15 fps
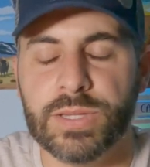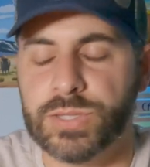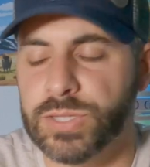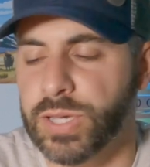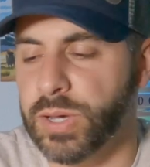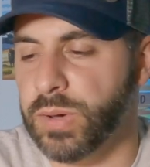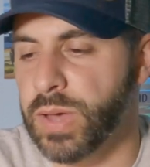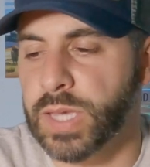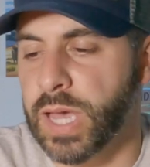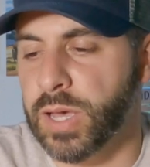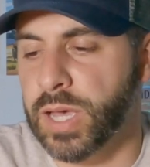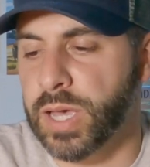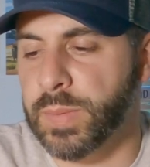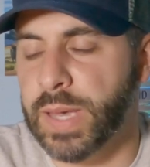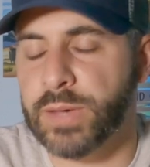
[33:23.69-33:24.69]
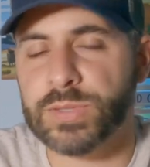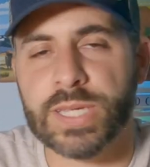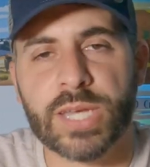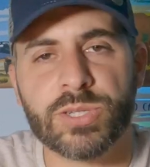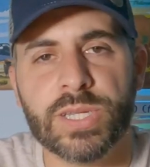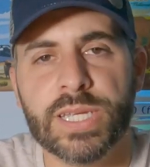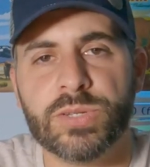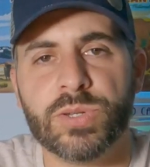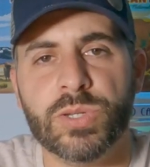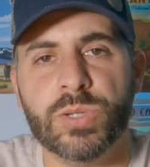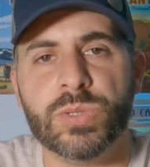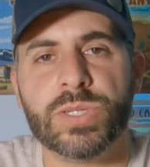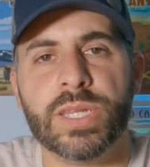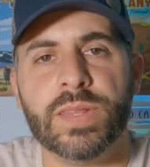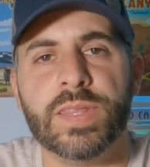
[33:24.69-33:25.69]
So I was actually
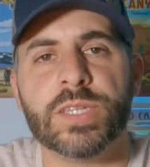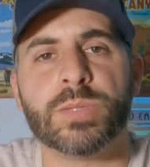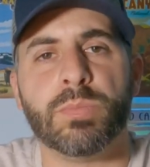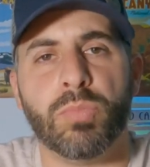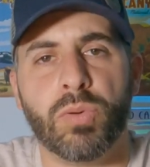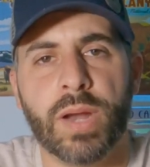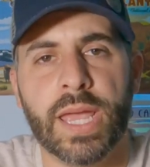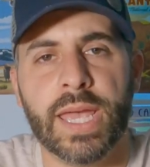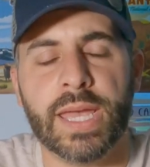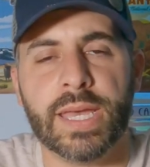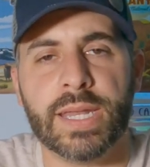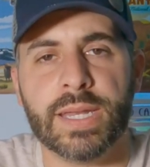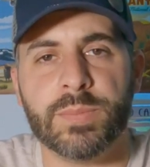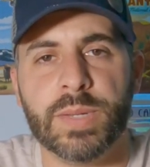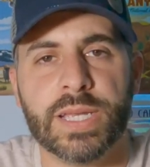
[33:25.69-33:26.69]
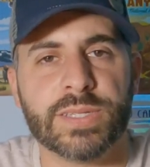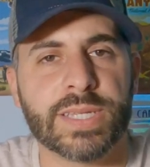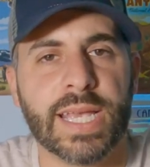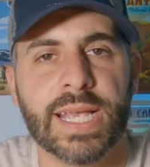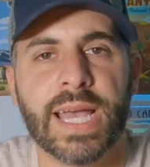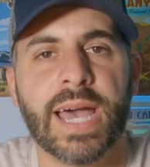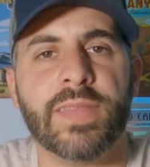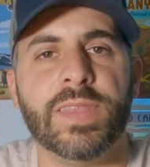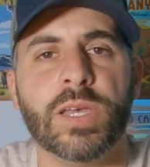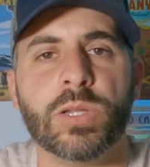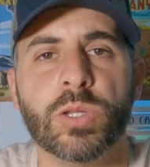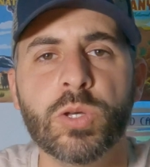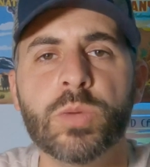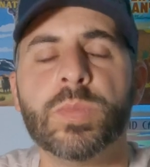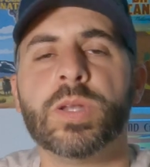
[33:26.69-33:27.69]
introduced to this brand because I got the
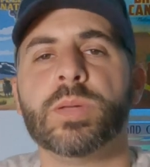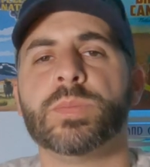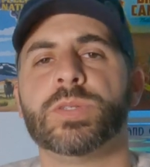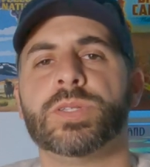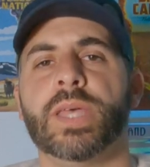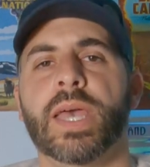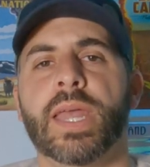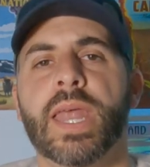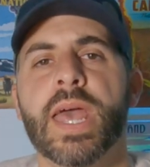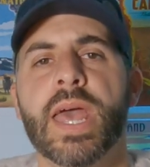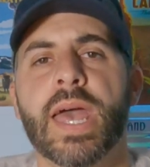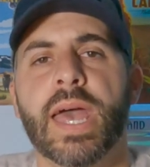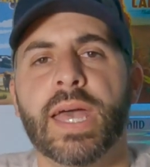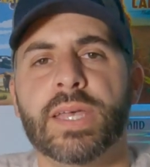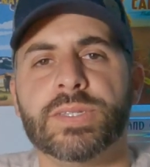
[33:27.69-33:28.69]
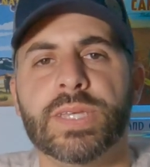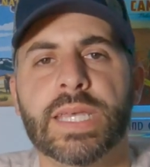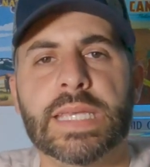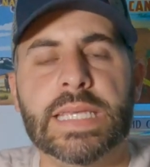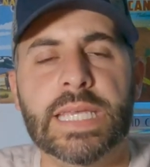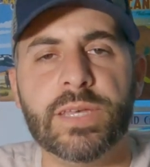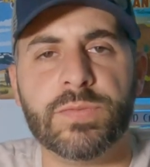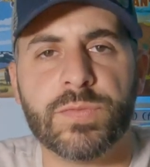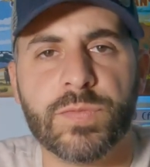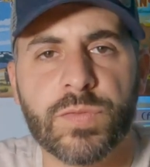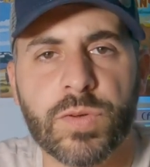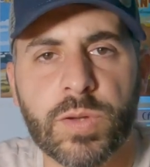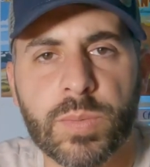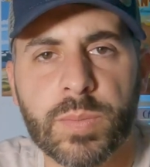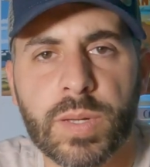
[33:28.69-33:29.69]
aluminum set as a gift
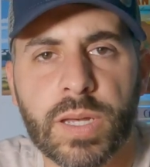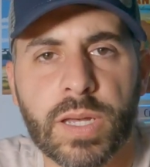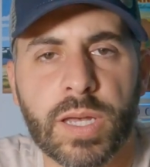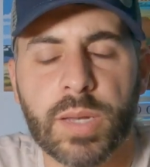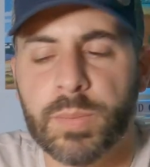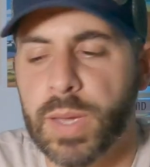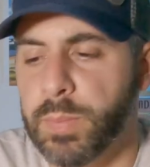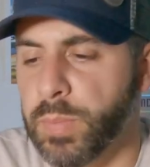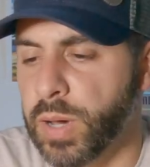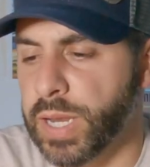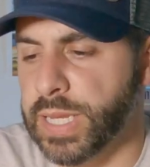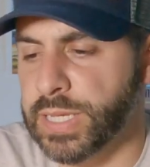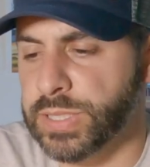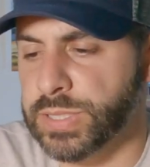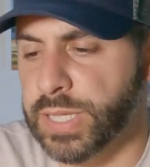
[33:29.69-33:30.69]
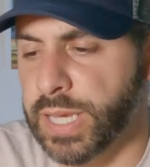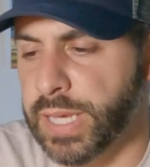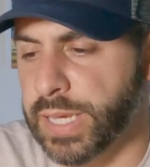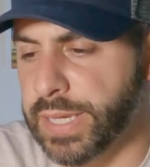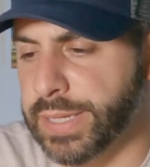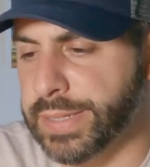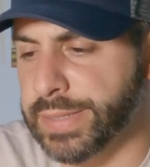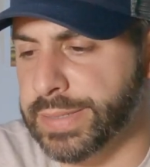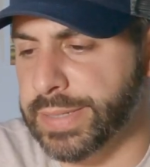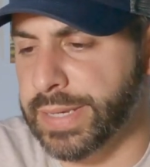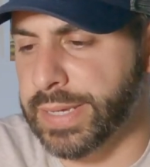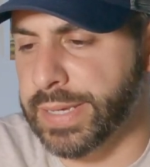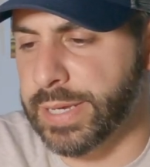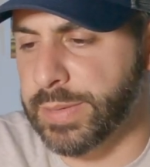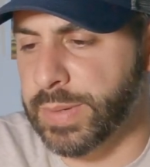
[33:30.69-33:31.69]
from from my buddies, and
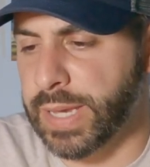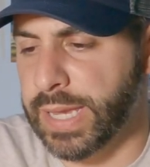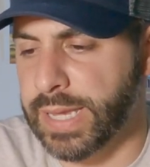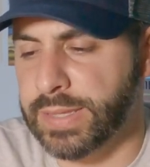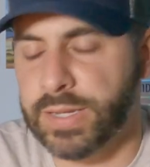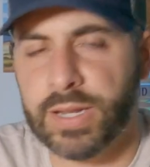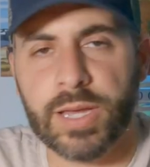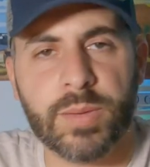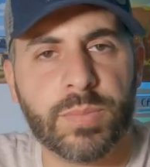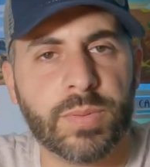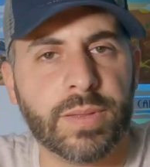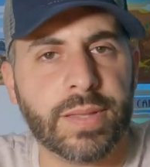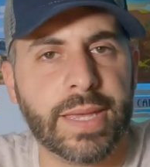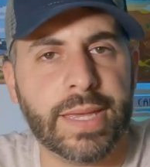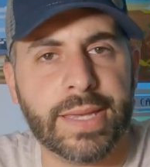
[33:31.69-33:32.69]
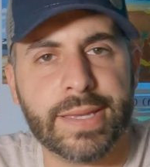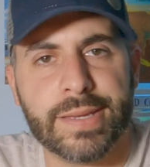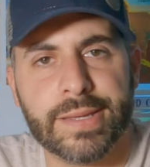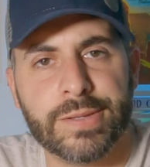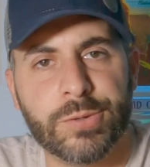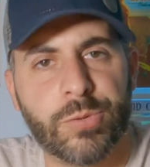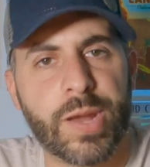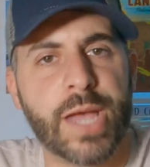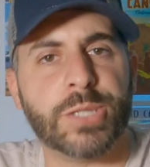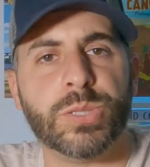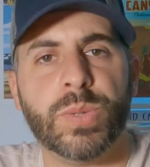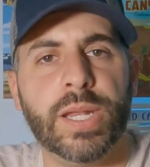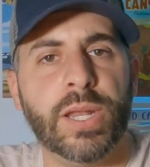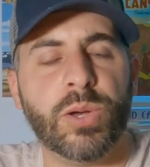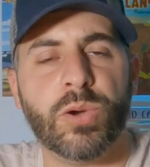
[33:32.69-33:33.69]
I ended up like
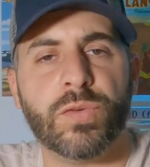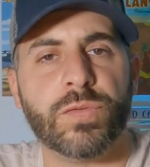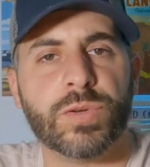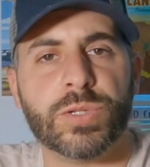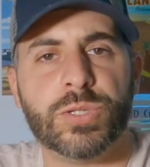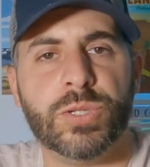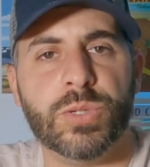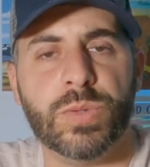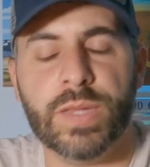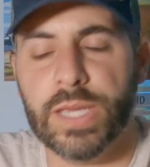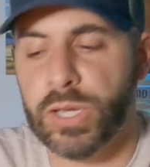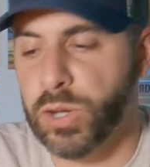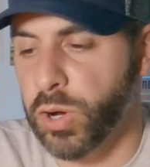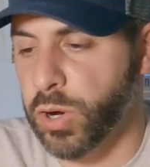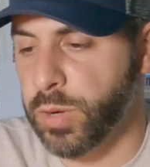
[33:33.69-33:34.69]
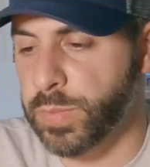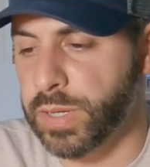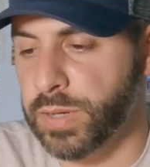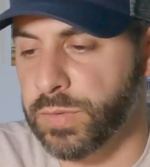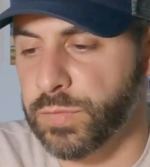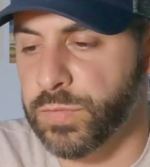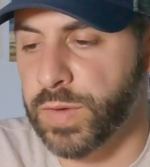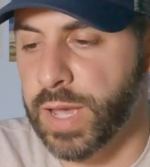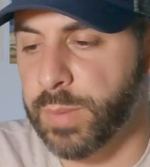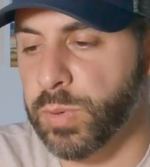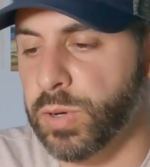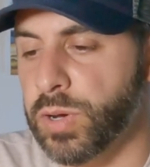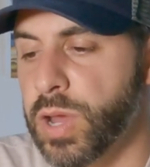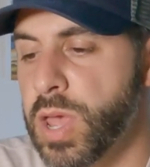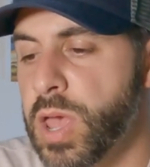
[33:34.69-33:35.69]
graduating over to the carbon
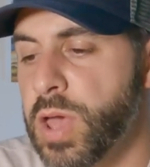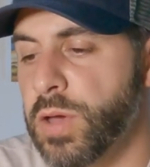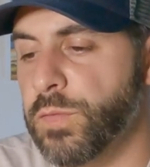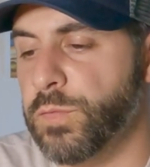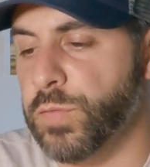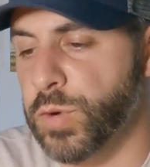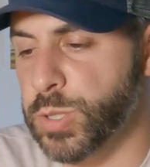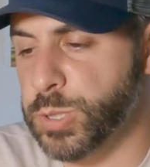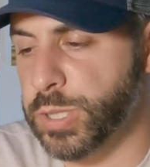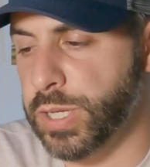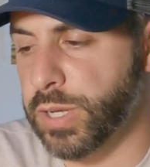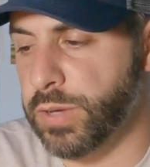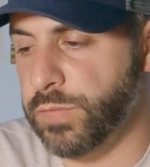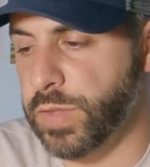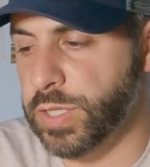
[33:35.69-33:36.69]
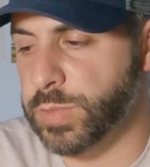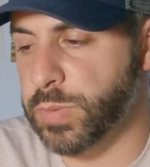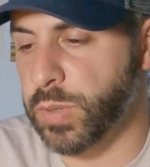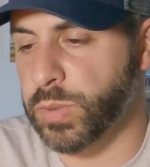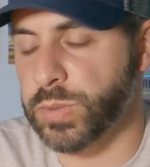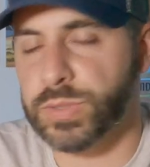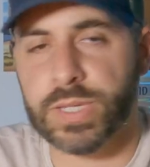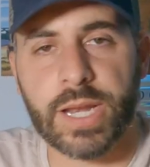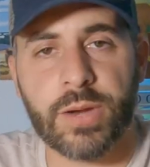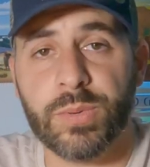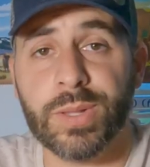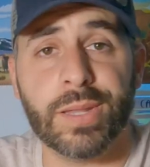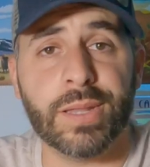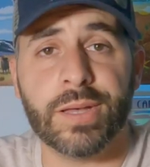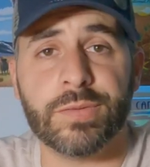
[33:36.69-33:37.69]
fiber version of these poles, and I
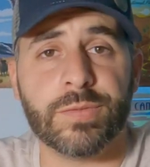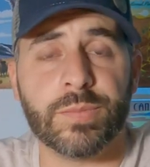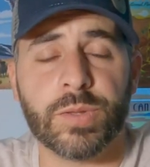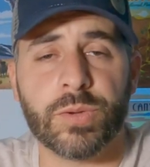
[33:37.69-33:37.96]
really love them.